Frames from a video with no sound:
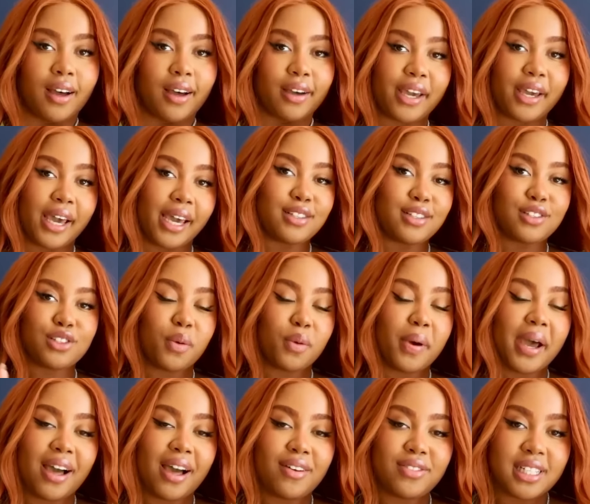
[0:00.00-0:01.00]
Okay, so
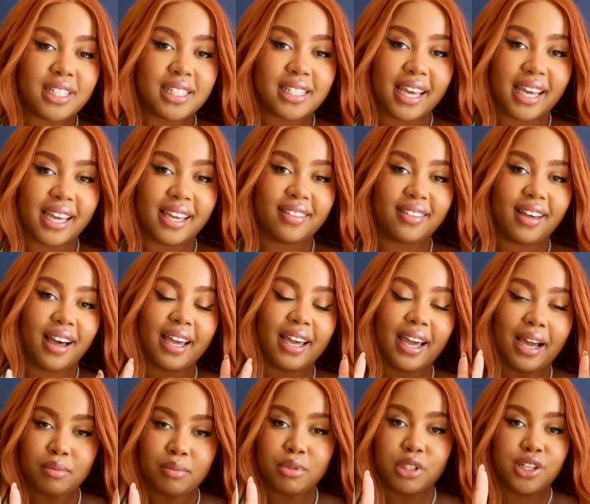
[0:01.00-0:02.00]
I have to say that
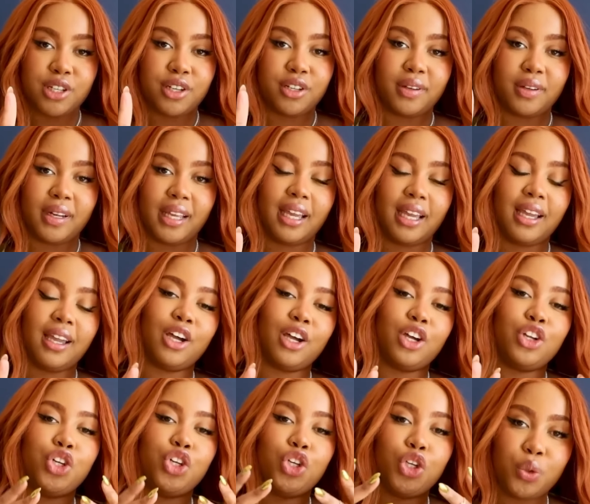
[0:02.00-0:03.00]
I absolutely
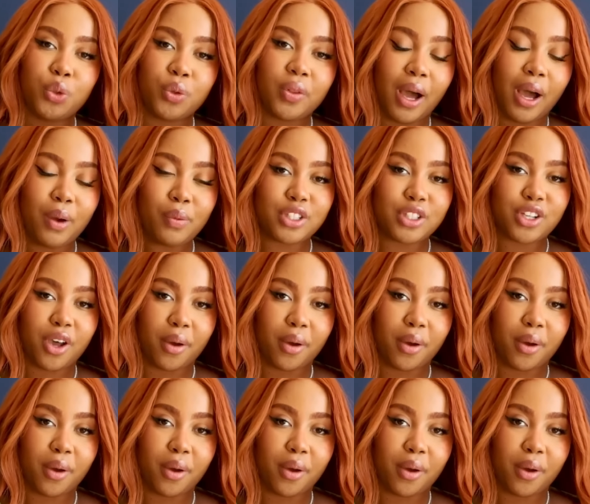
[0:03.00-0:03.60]
knew that I was